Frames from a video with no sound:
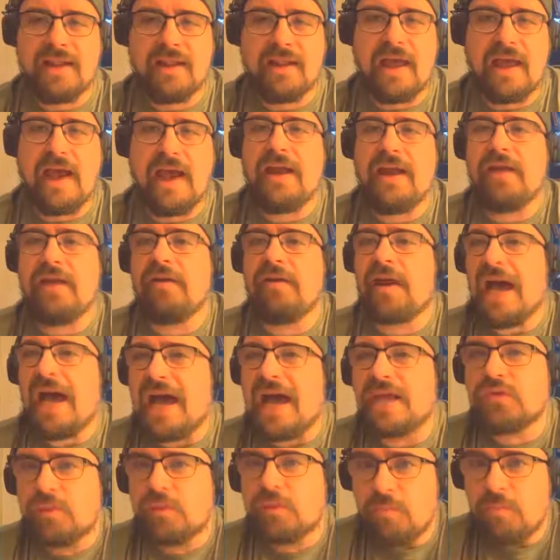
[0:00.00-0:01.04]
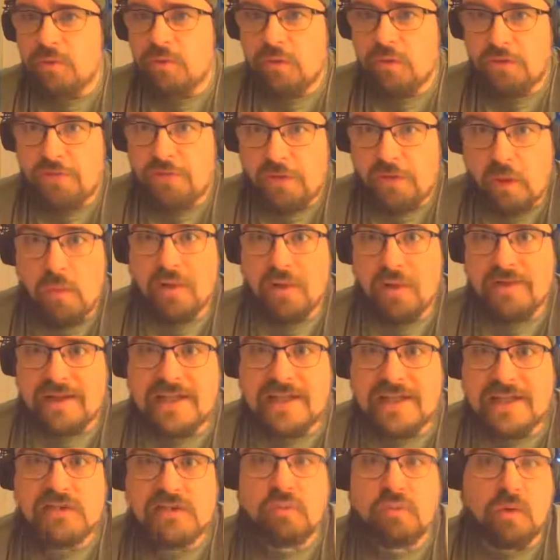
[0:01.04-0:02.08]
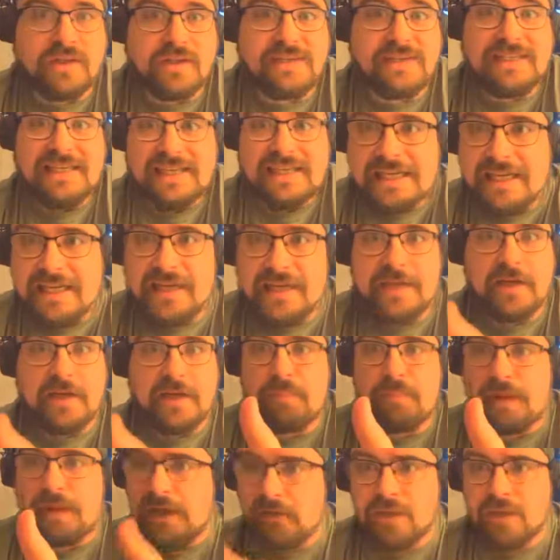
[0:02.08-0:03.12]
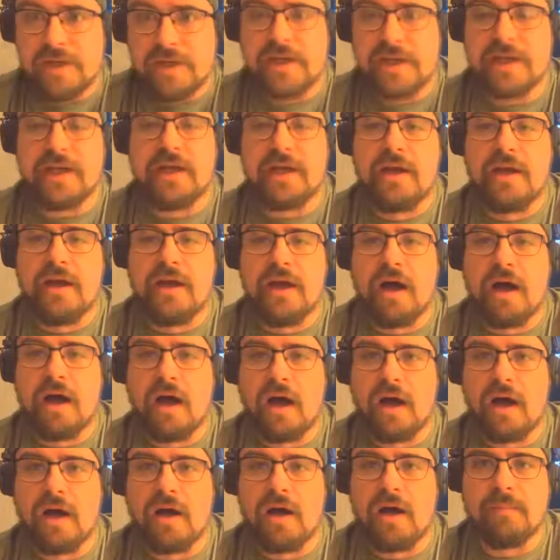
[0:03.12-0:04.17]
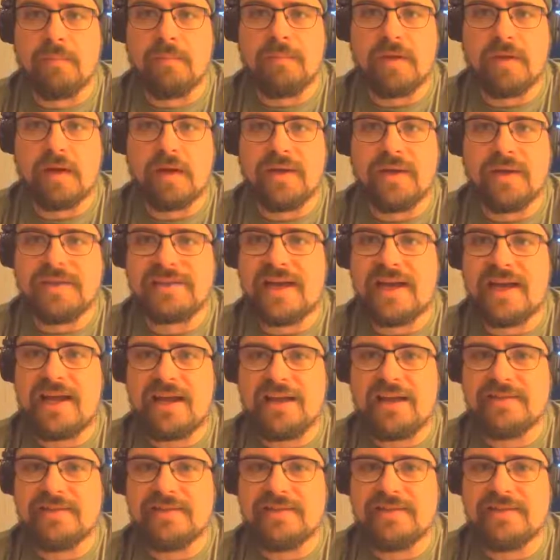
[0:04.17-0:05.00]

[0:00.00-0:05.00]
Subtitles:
And as we move forward, that's what's needed, period. You know, is that